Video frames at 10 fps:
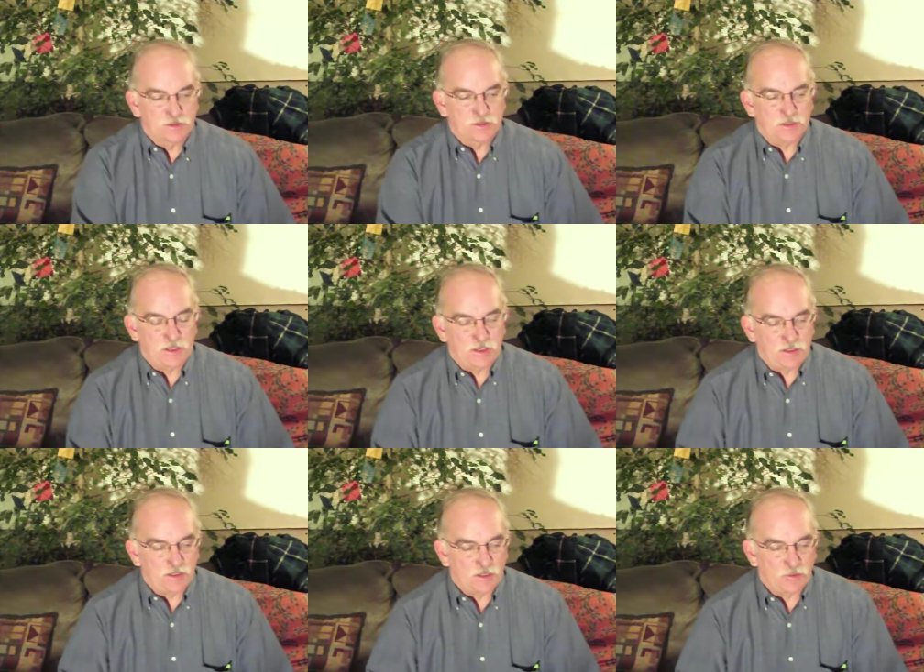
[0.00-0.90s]
Today
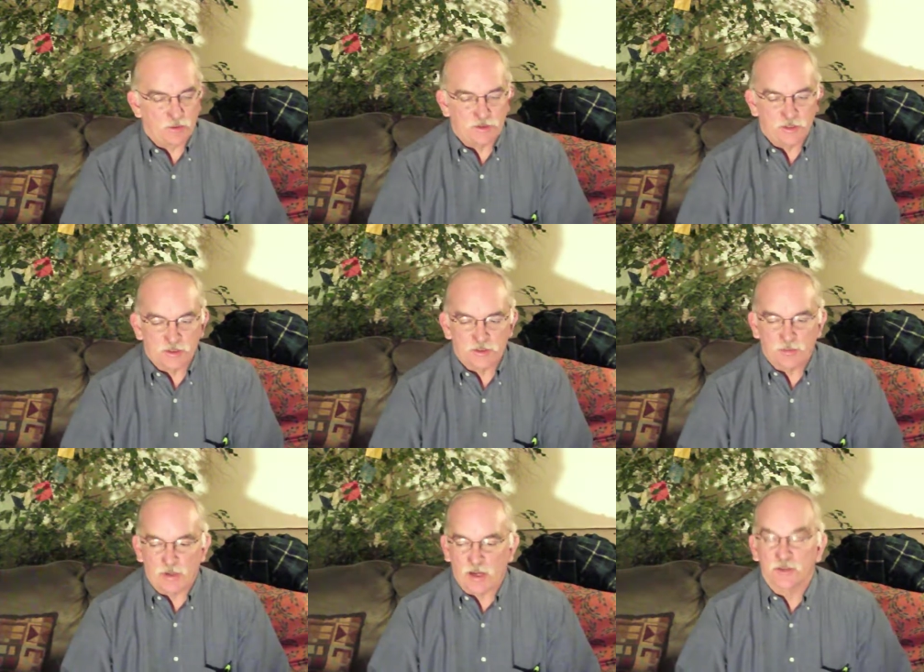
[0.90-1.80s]
I want to talk to you
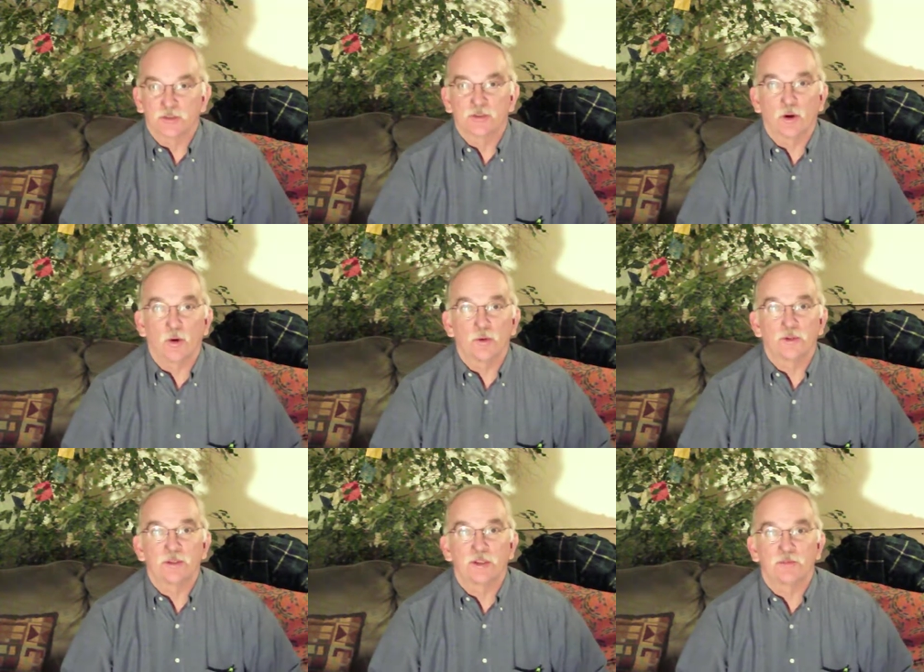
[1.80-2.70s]
about gold
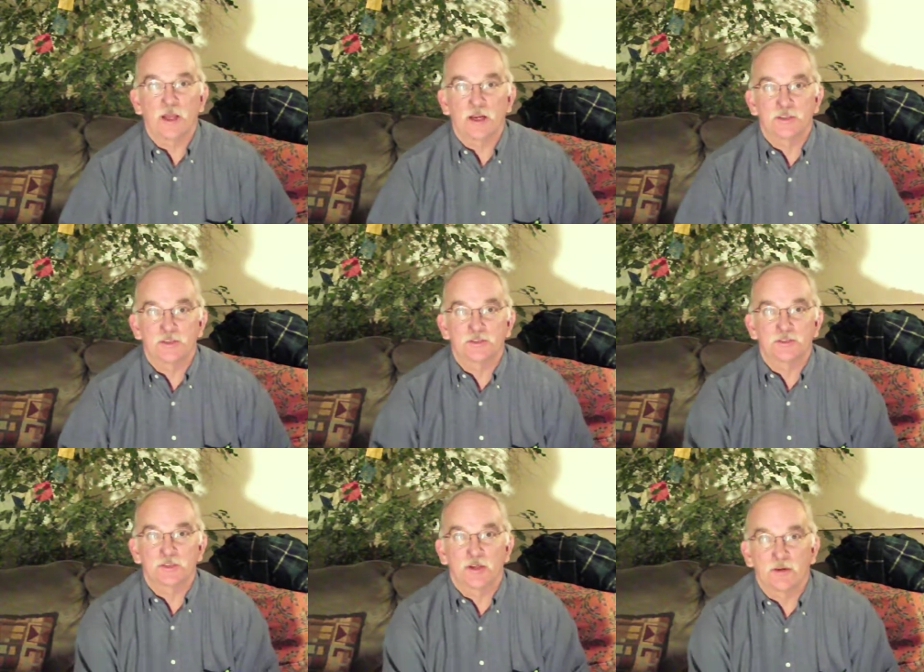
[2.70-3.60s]
and the advantages
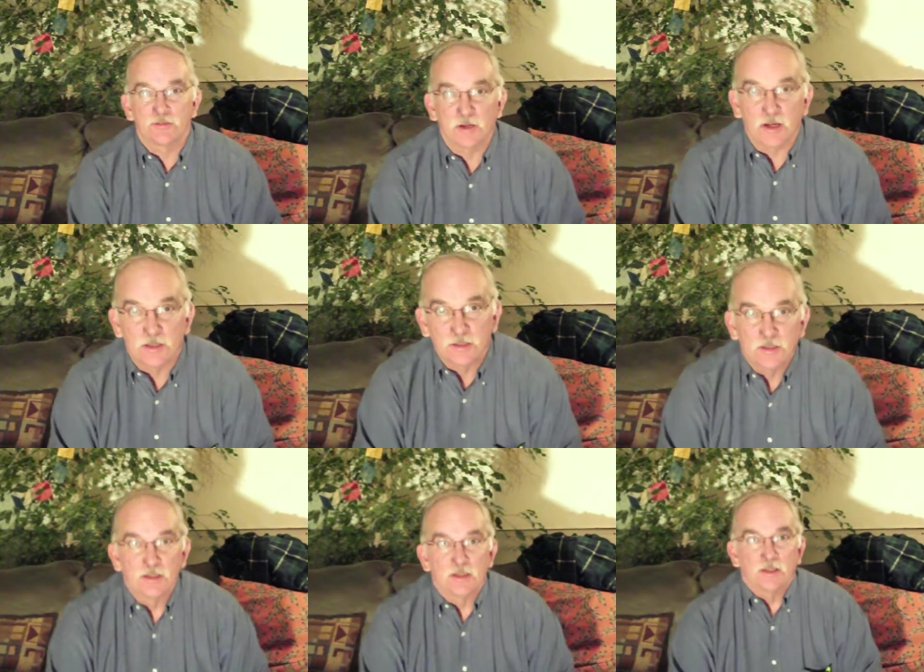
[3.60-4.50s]
of
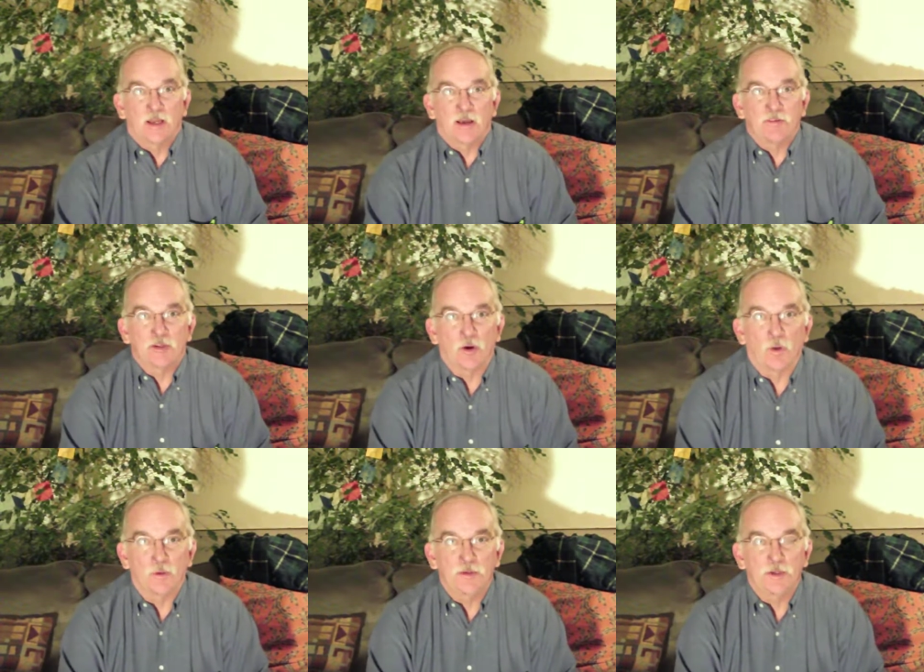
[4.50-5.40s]
having
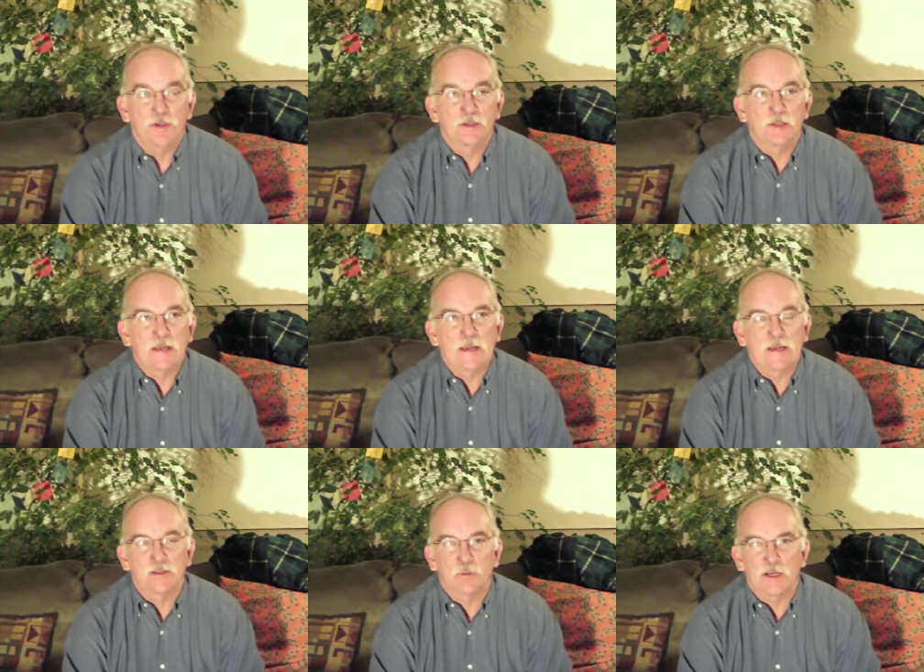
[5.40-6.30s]
gold
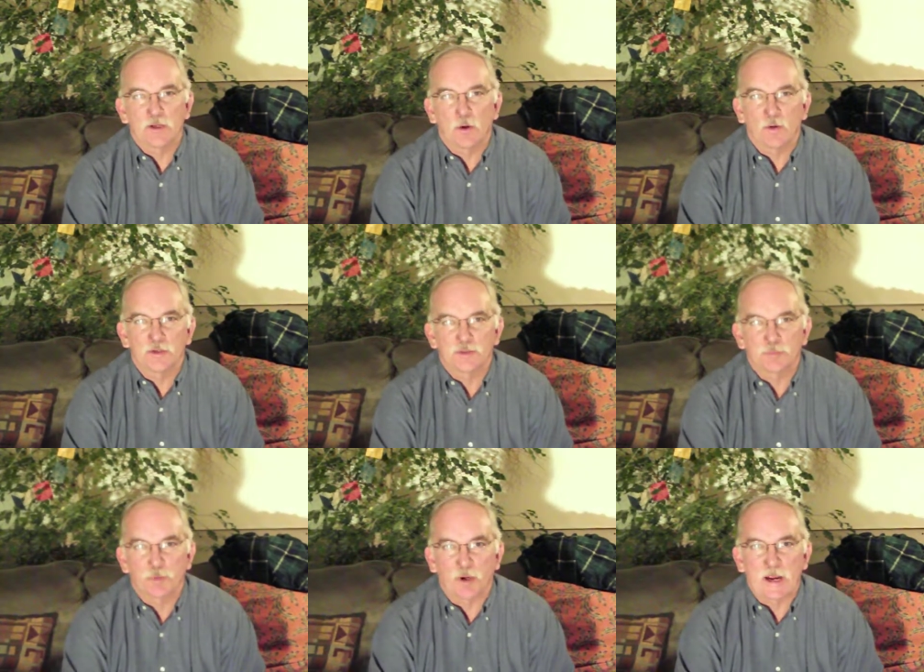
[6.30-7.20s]
and the way gold is
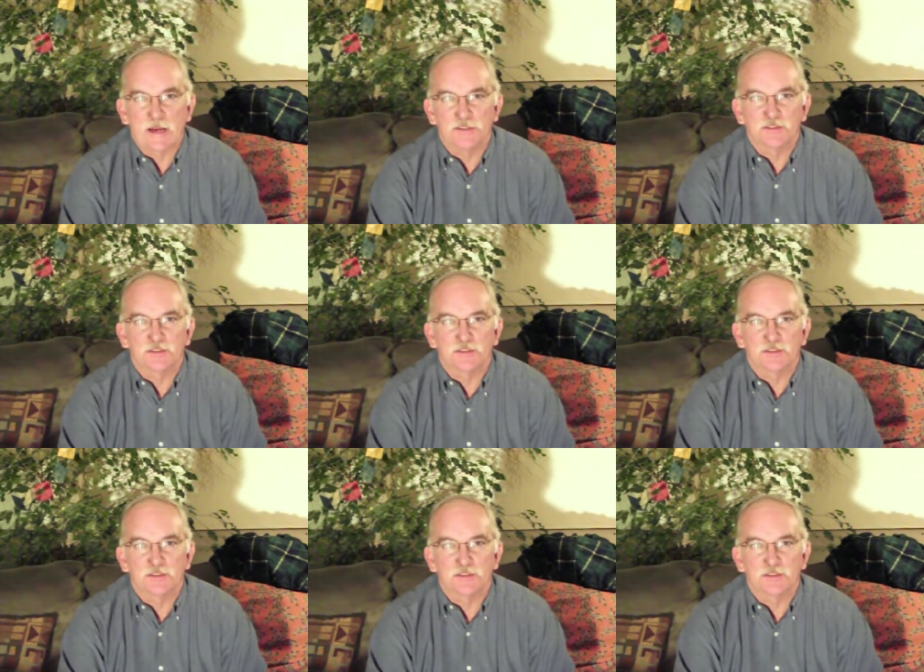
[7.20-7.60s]
priced.